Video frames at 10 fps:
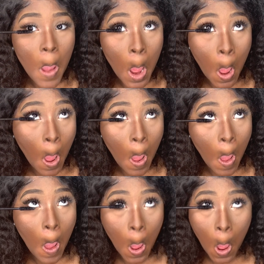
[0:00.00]
and
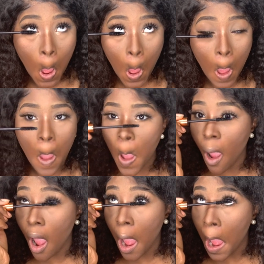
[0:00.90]
that should be
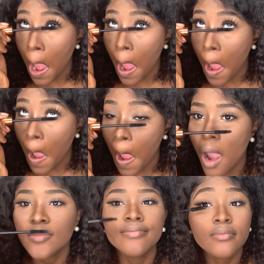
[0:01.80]
fine. It
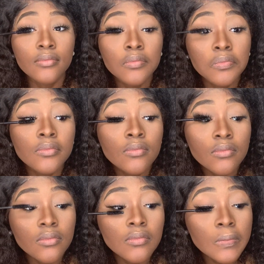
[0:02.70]
gives me a more natural look.